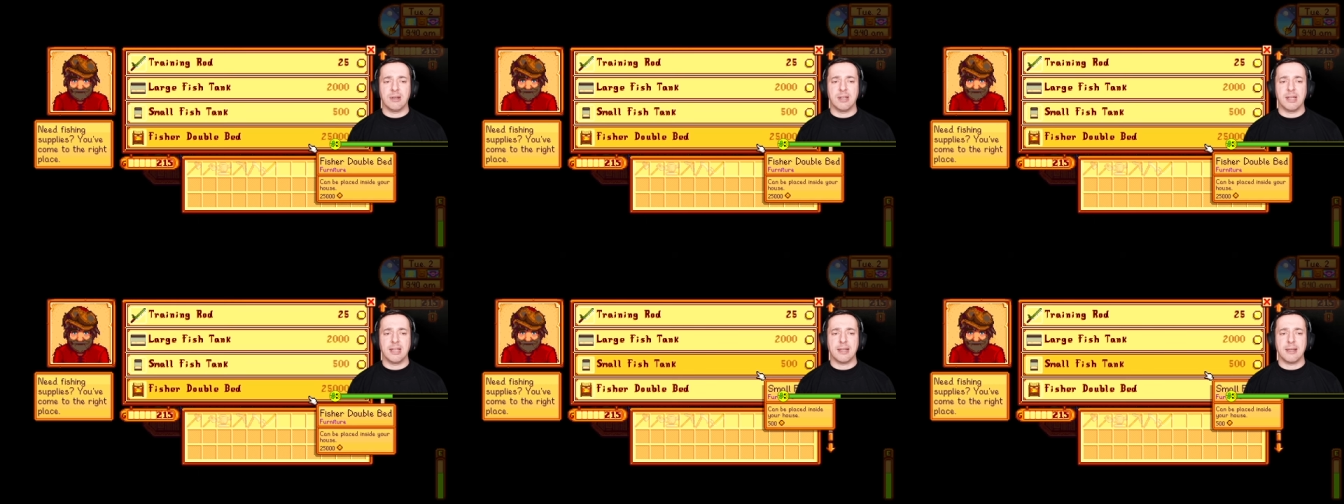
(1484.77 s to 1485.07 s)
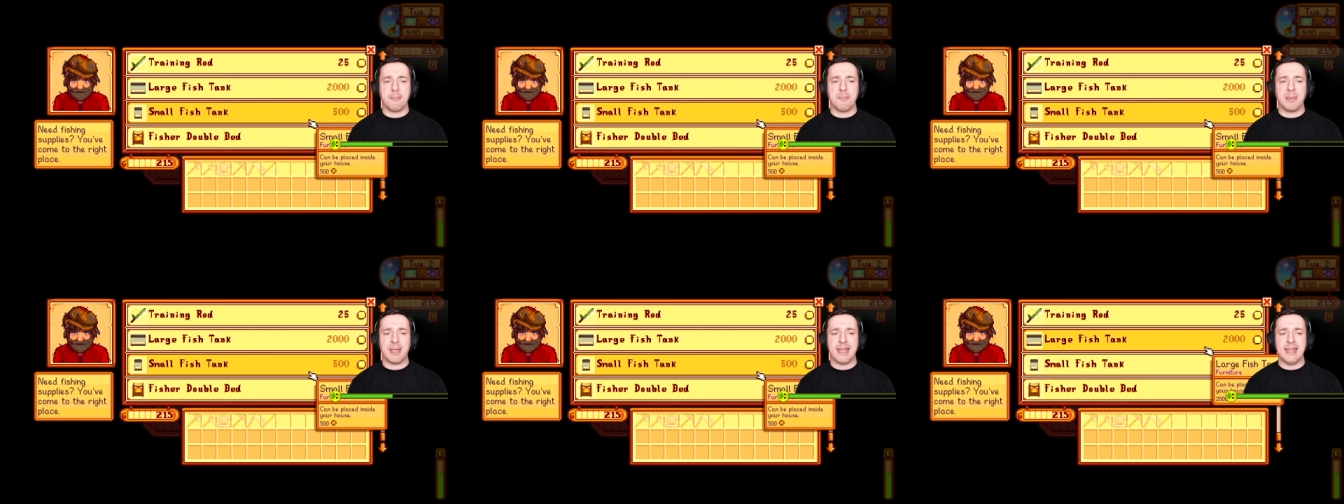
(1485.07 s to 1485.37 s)

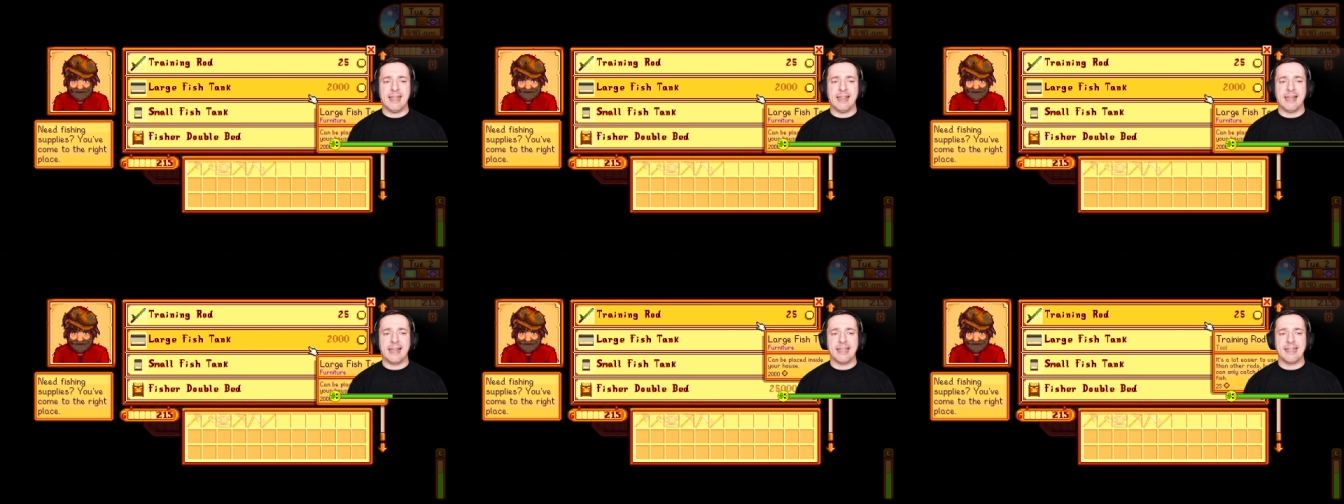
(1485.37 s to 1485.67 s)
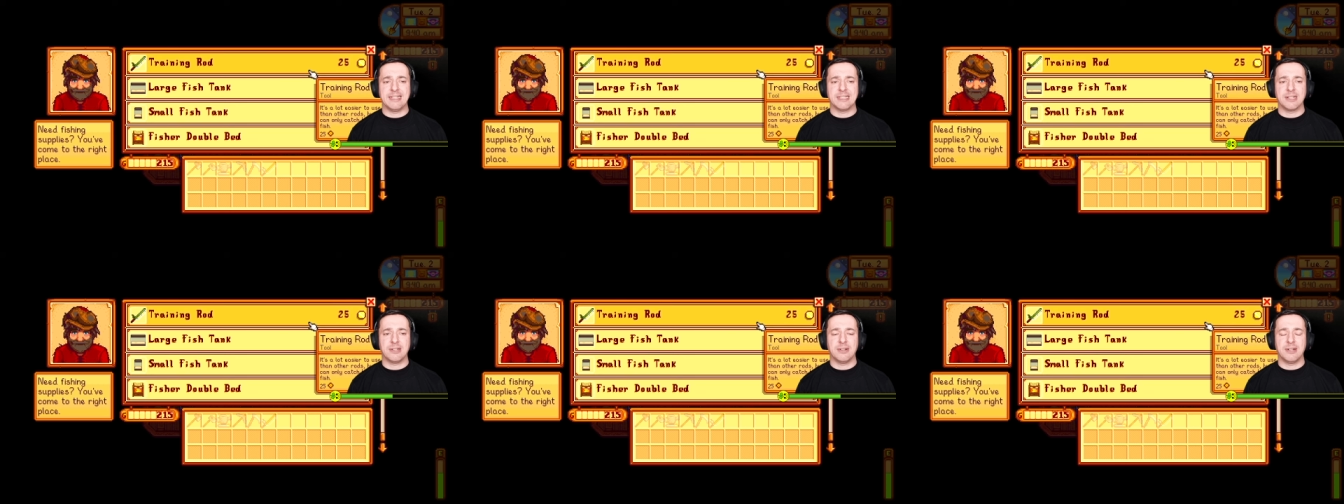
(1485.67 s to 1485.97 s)
like bait
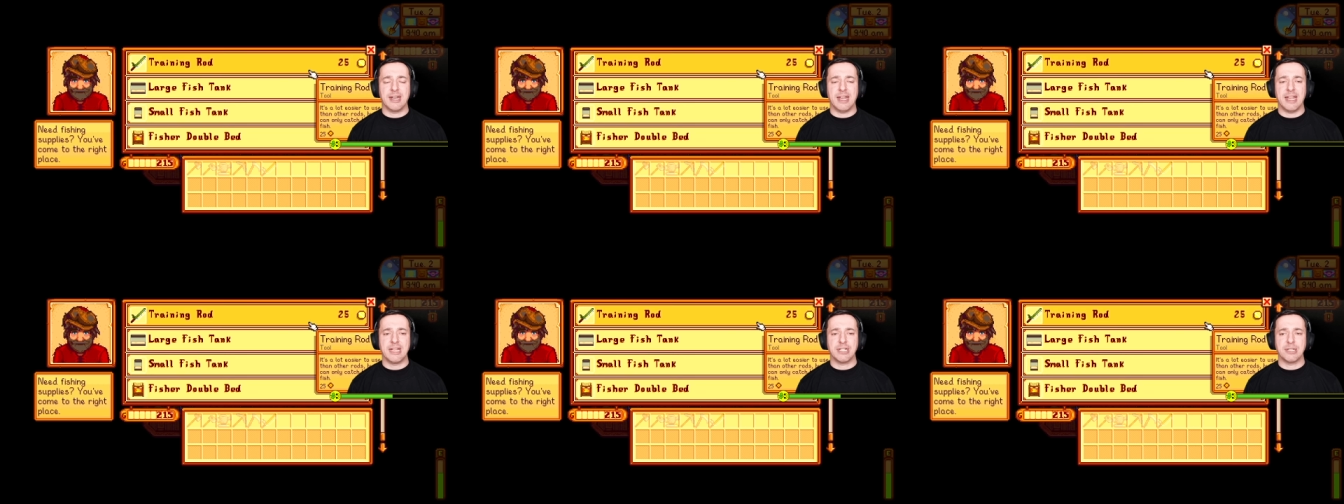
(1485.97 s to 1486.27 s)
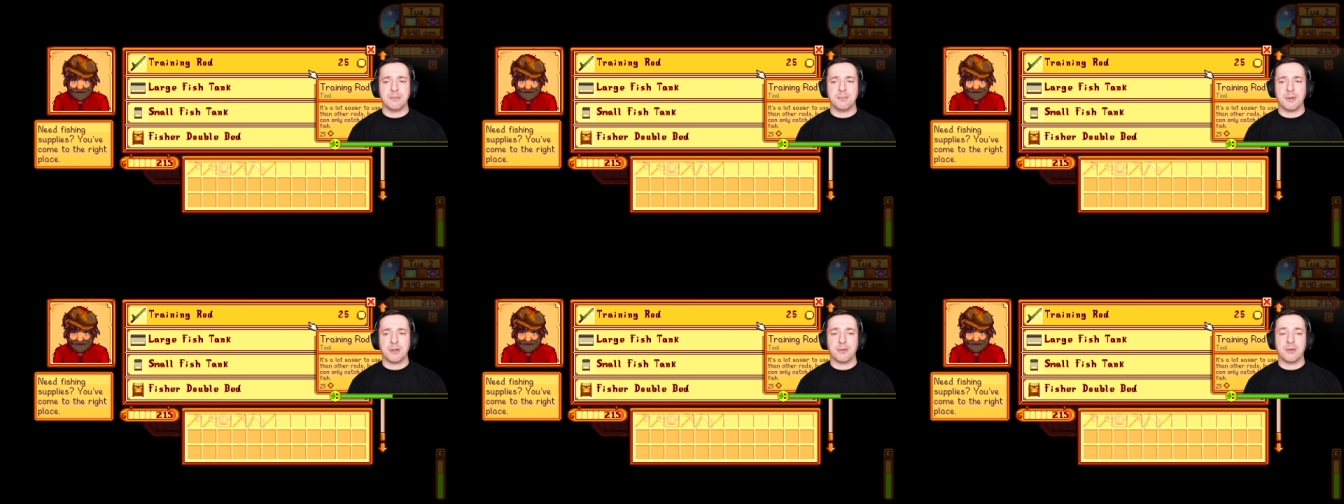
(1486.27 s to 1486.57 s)
later on as
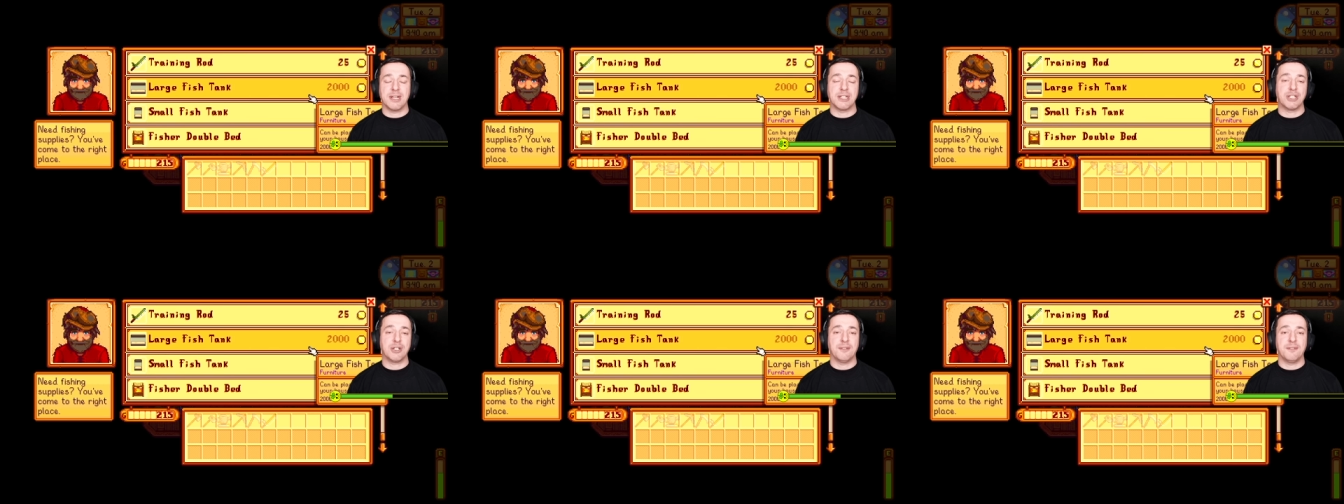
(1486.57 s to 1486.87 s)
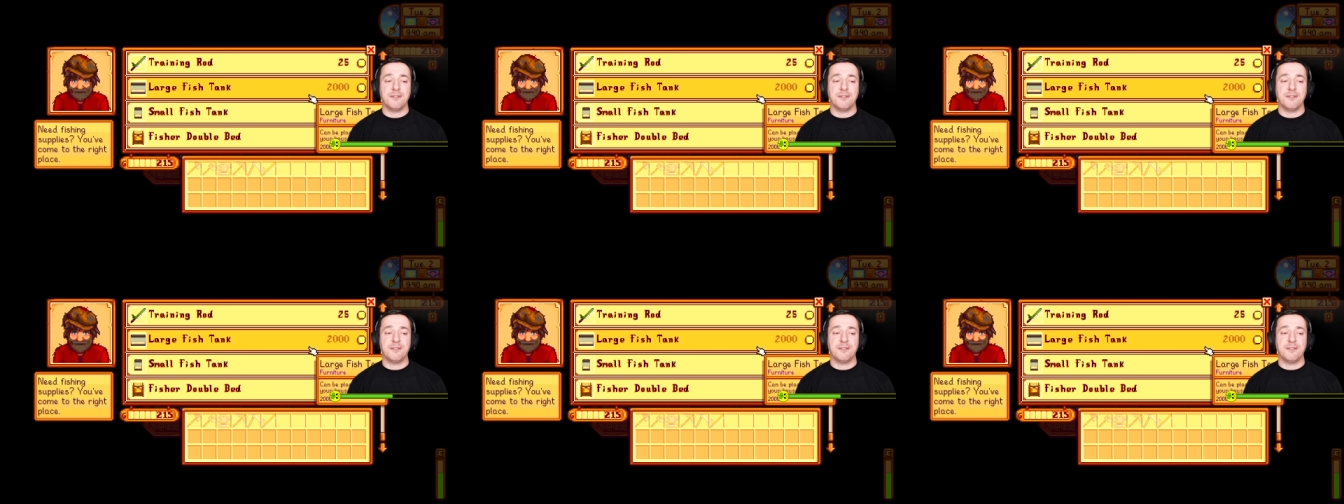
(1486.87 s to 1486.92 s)
you progress your